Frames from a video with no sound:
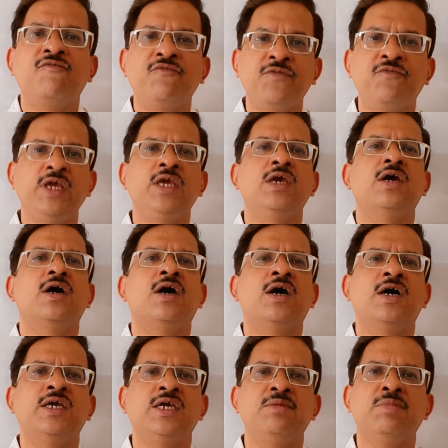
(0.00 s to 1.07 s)
free
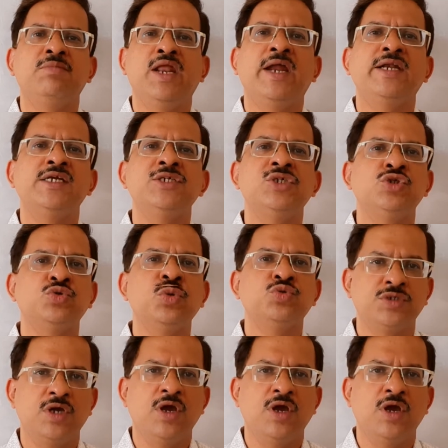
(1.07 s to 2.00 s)
email IDs used.